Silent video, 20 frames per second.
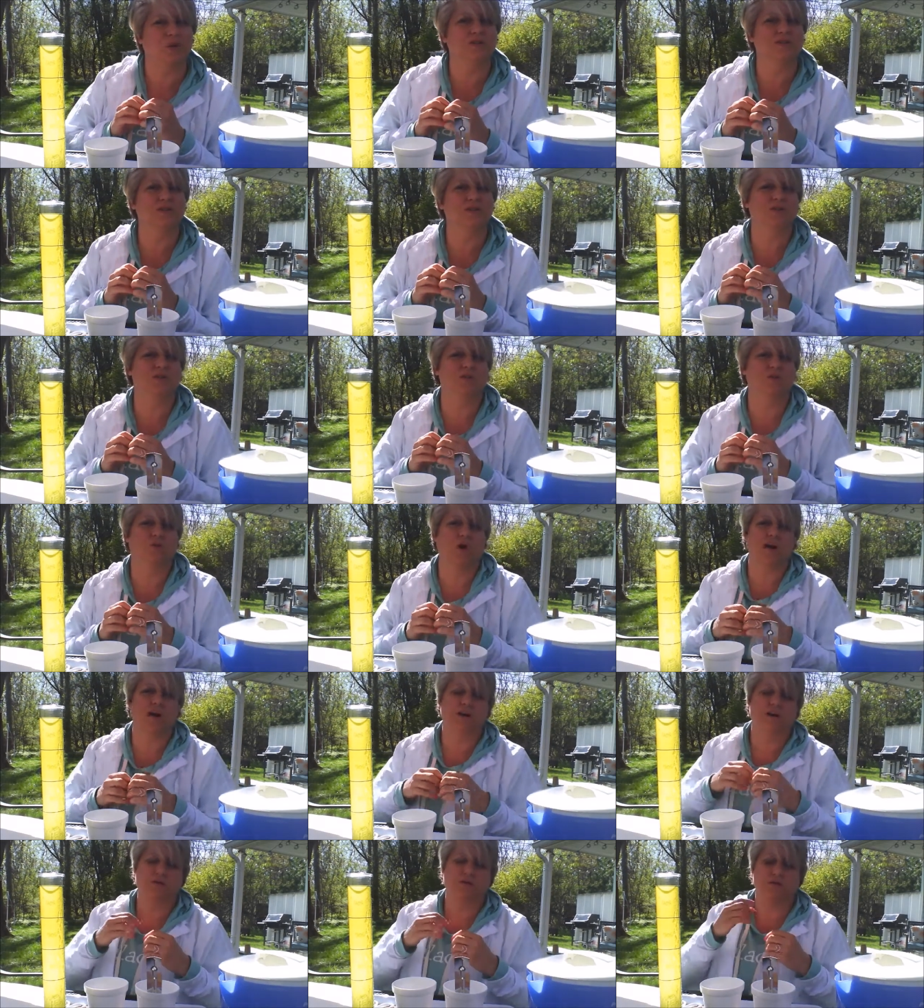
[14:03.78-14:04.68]
to the
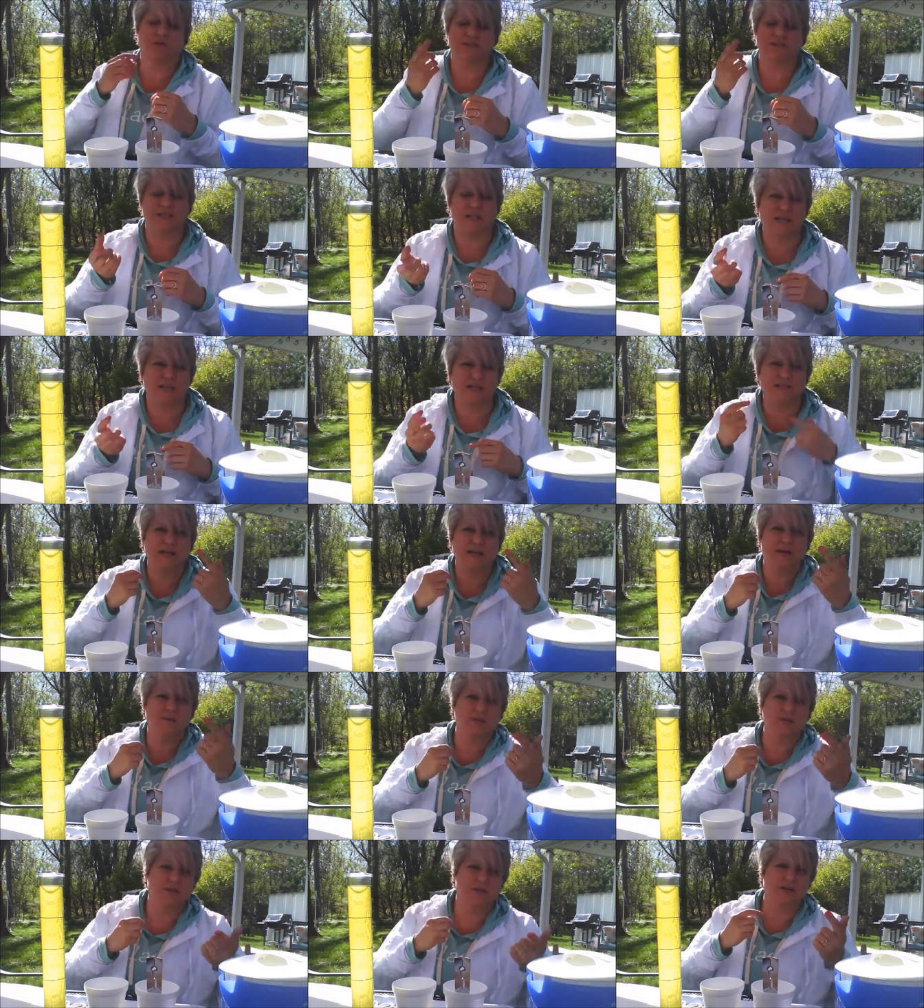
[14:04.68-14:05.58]
water. Would it stay the
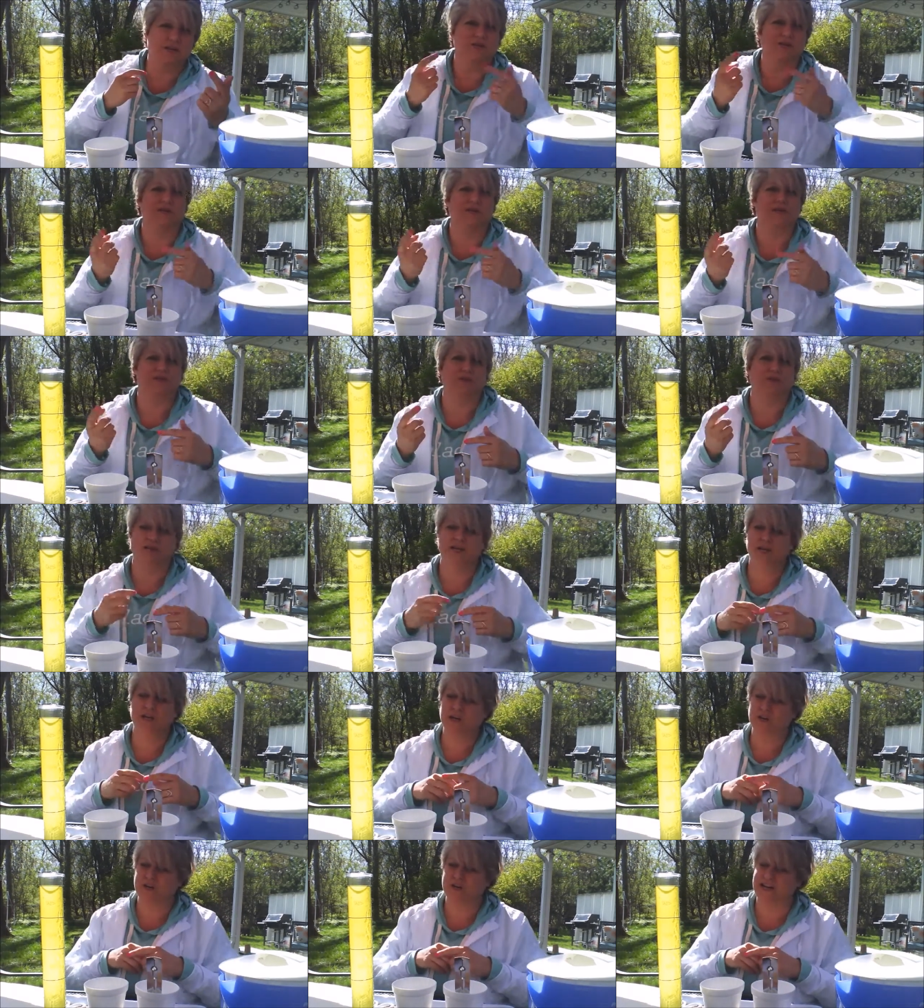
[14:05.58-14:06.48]
same, decrease, or
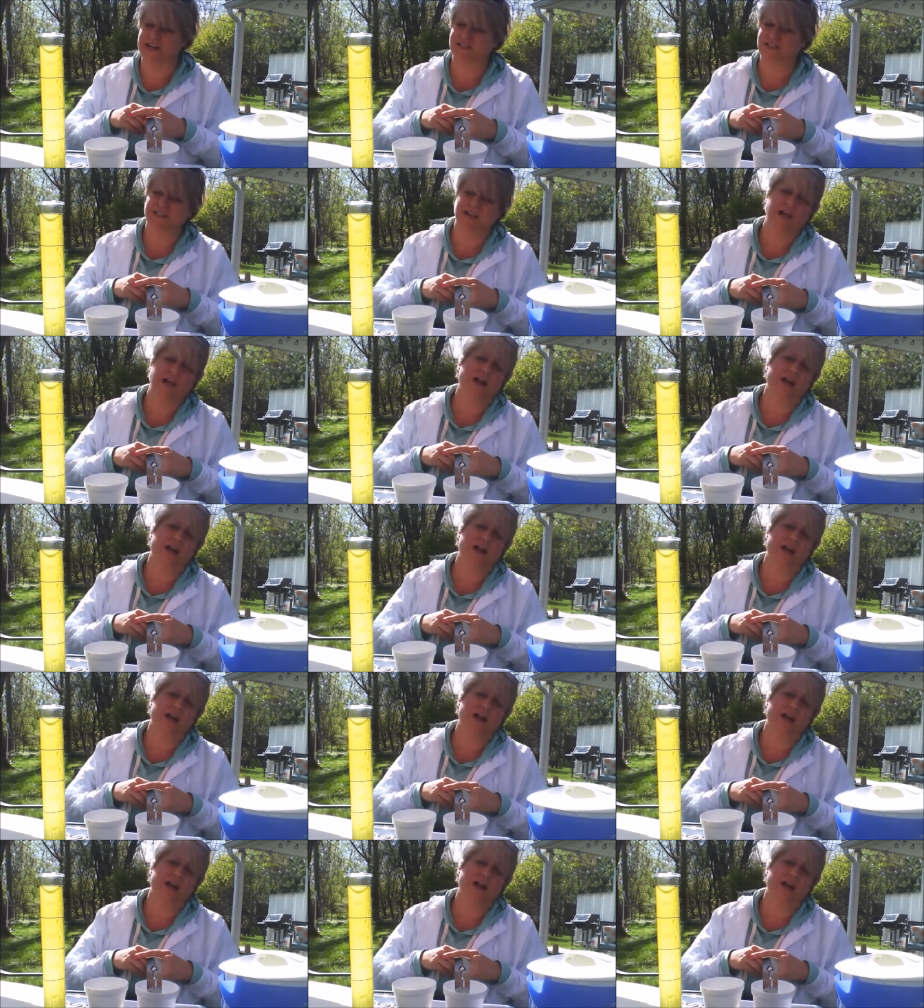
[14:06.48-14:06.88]
increase?